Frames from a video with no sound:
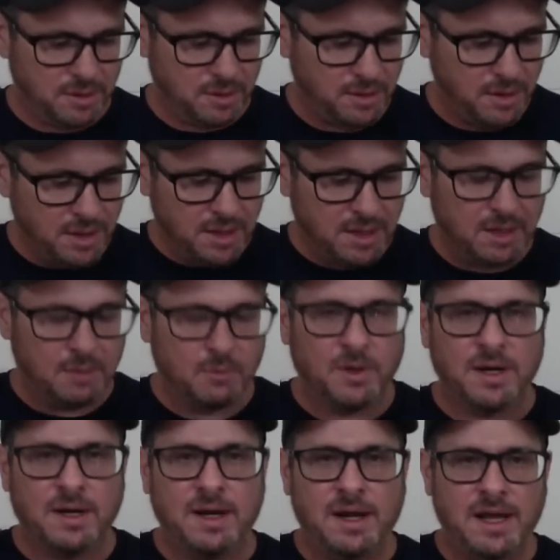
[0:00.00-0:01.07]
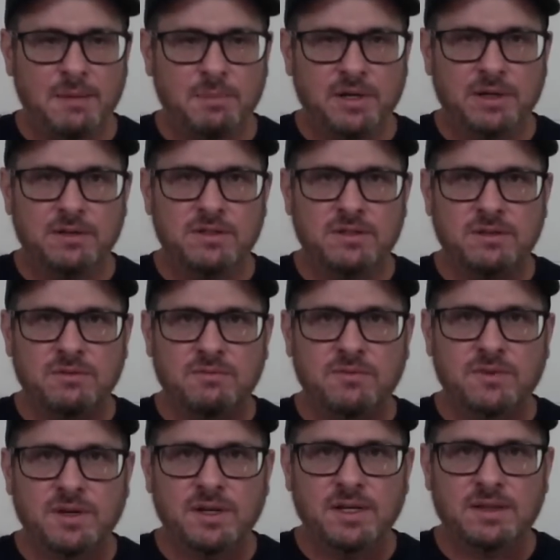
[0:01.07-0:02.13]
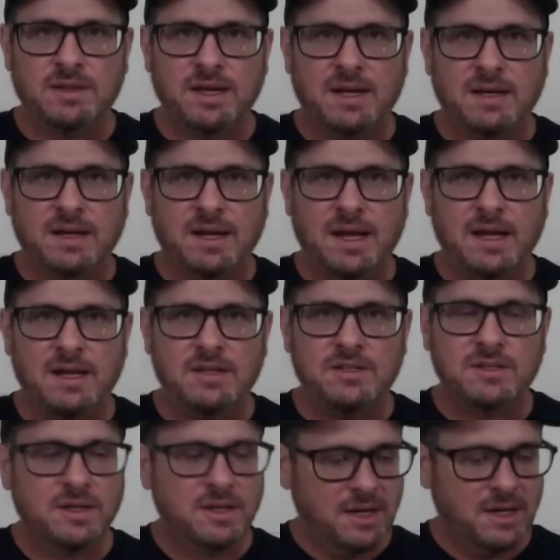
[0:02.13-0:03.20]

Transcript: And, and what had happened is you hit that gauge